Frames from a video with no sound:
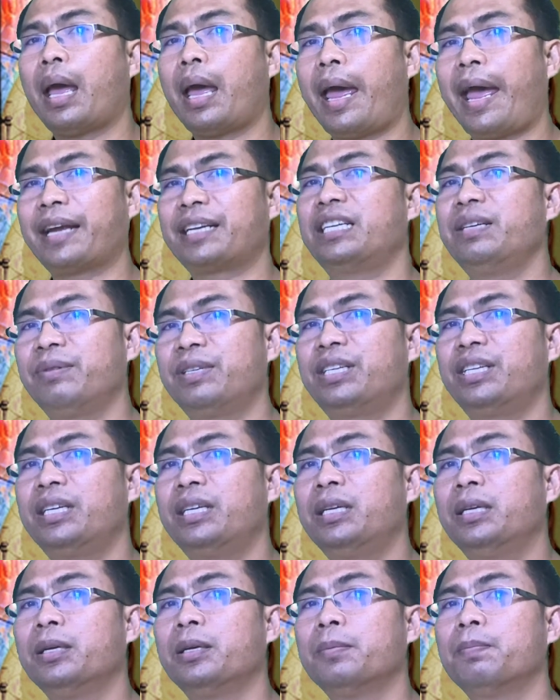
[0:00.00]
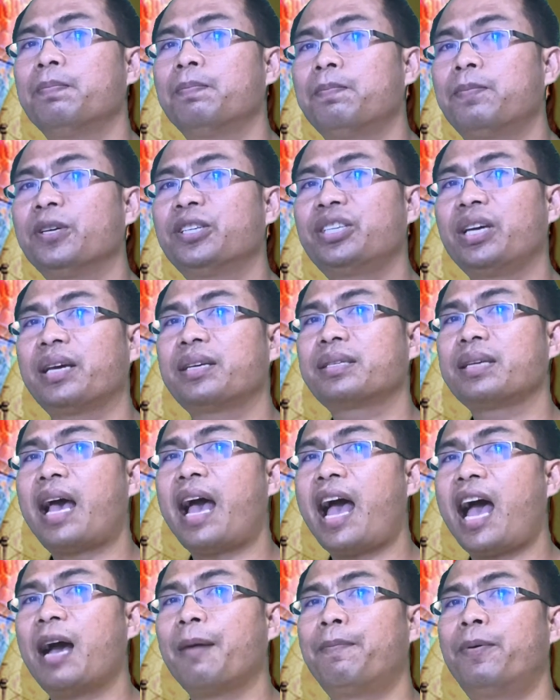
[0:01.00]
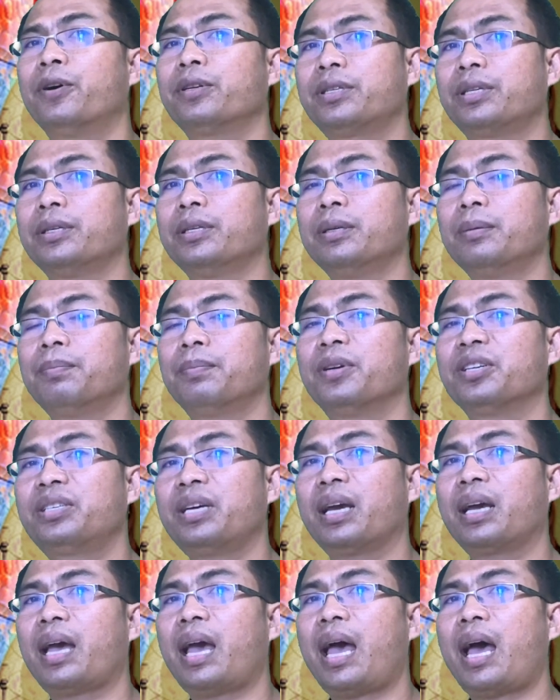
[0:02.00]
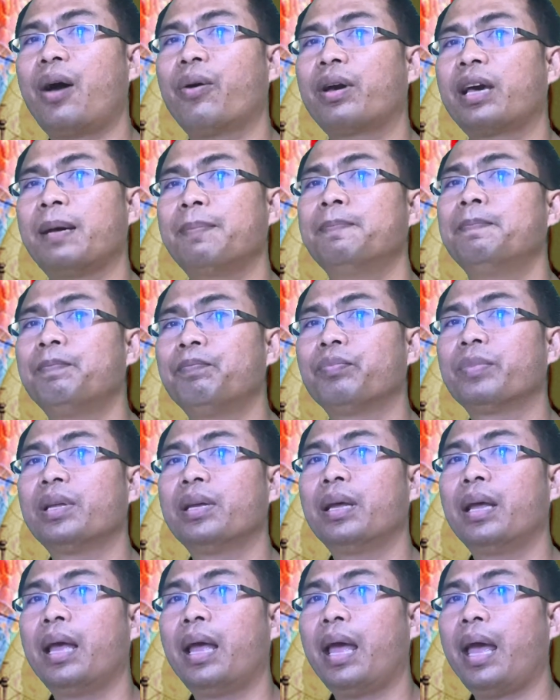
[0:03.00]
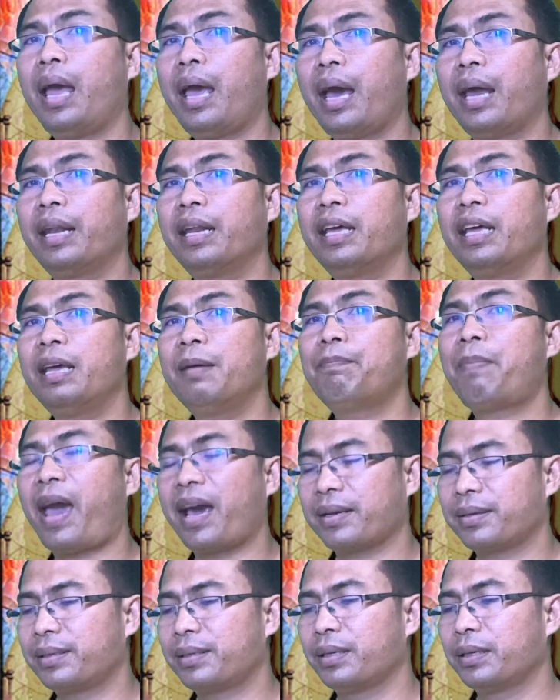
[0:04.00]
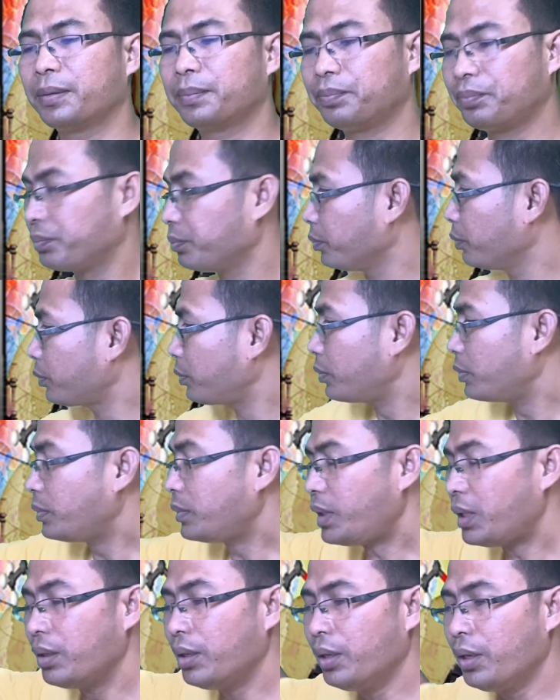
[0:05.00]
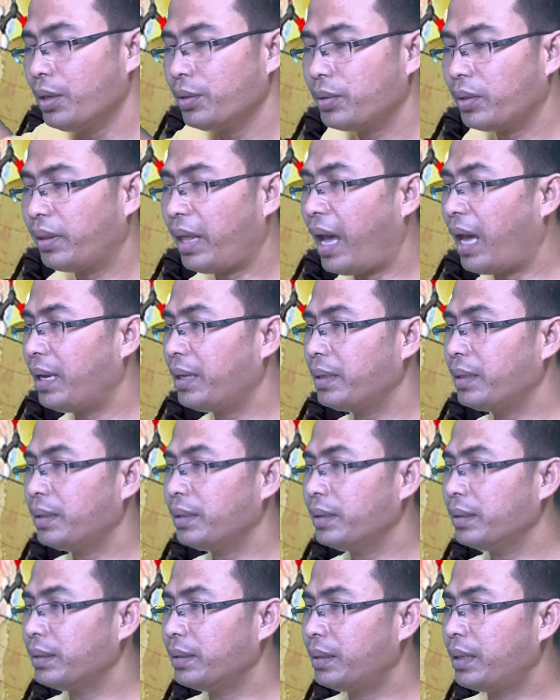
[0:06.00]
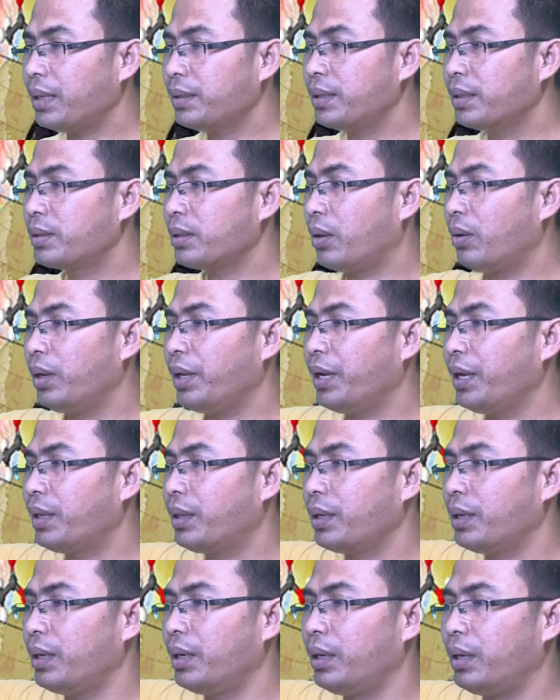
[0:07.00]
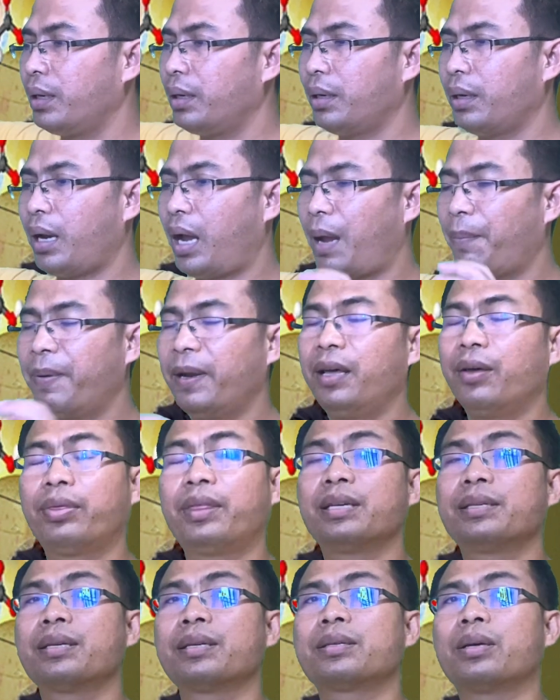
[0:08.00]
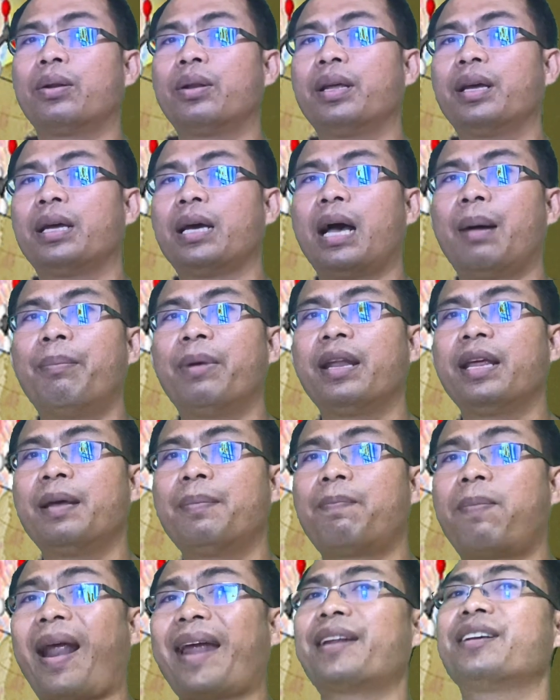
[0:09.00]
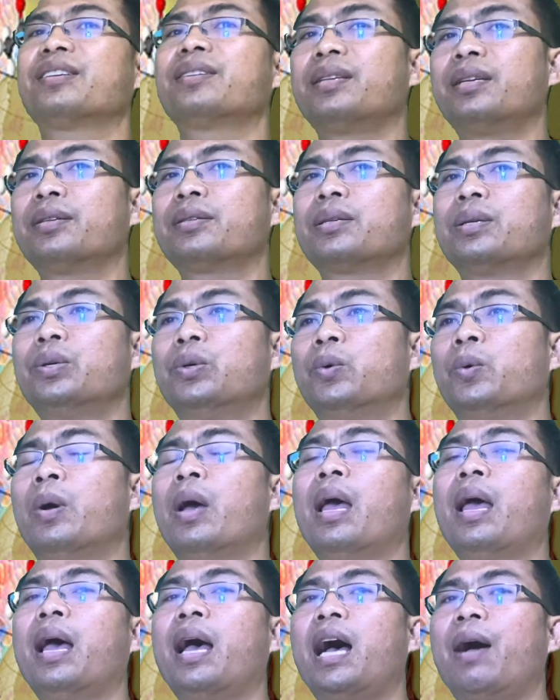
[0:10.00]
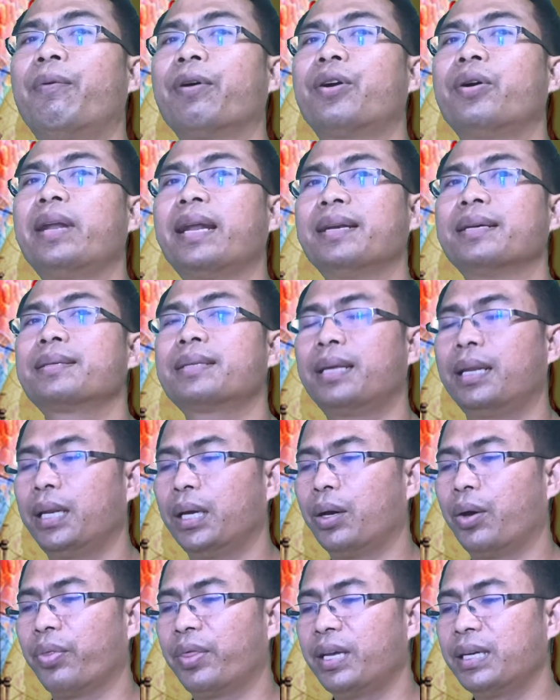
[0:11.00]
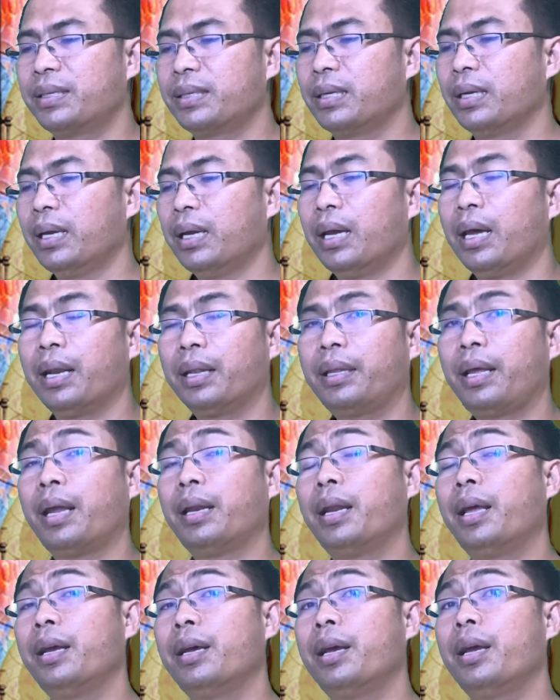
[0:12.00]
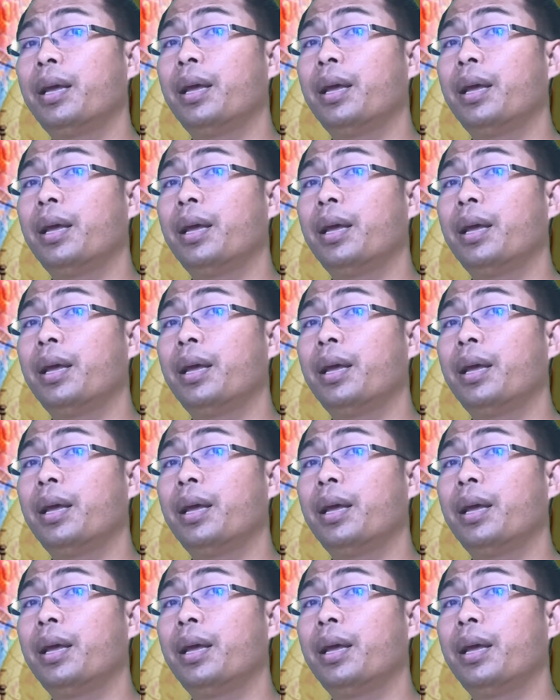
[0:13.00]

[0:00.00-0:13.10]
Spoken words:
activity, project output, project outcome, and impacts. So then I believe this is only M&E practitioners who have a good understanding on this. Then